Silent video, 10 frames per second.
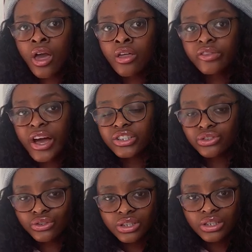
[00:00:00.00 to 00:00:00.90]
that is
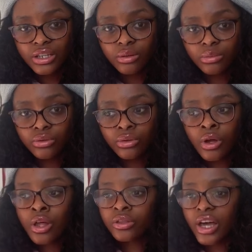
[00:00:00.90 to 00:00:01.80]
not sustainable,
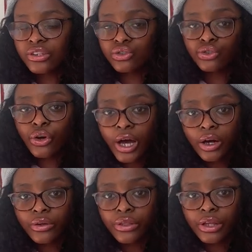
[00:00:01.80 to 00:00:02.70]
that is not
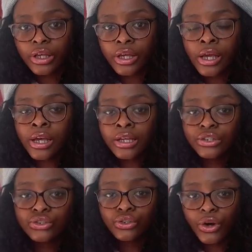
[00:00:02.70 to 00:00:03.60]
healthy,
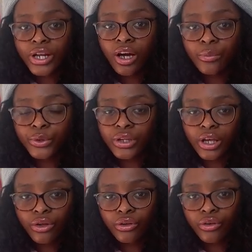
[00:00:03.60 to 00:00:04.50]
it's not gonna help you
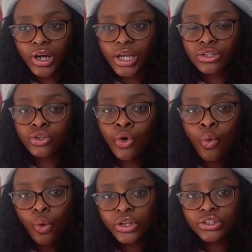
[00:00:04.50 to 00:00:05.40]
get good grades.
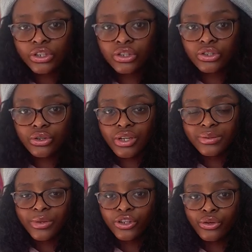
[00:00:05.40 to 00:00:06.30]
All it's gonna do is
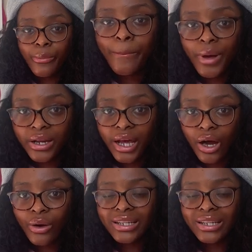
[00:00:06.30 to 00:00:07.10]
make you burnt out